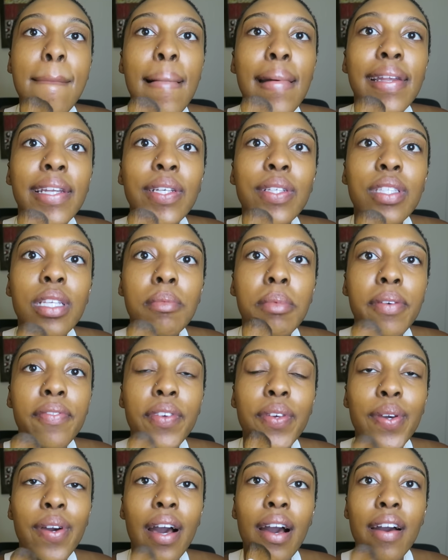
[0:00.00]
I know some of
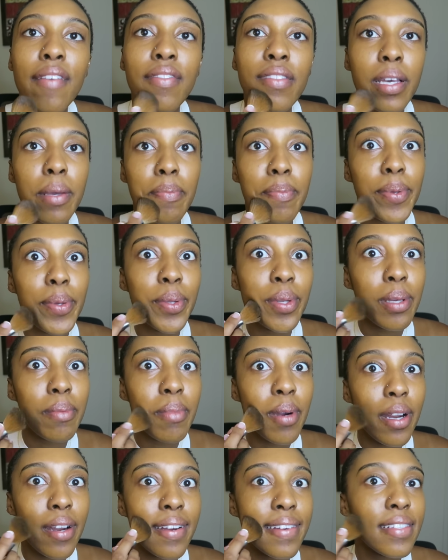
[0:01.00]
you have like beauty
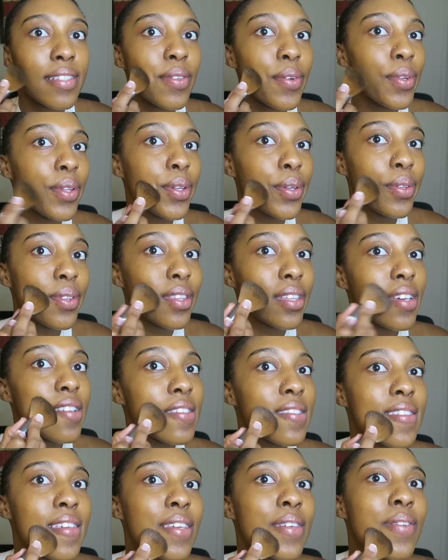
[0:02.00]
marks or little
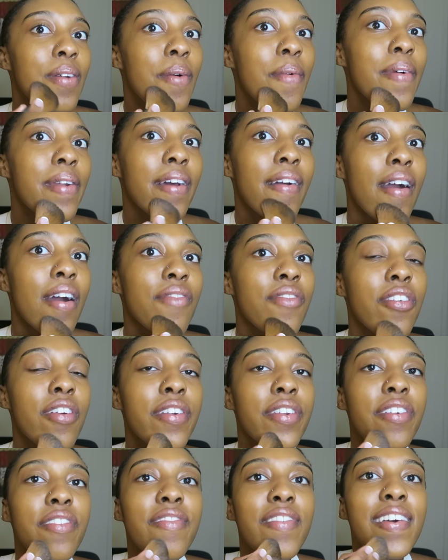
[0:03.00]
things that you don't want to cover on
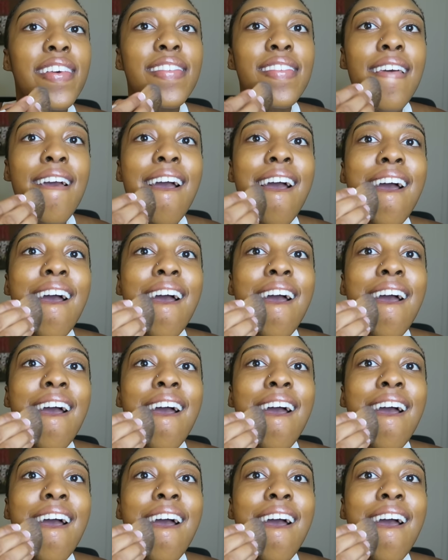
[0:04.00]
your face.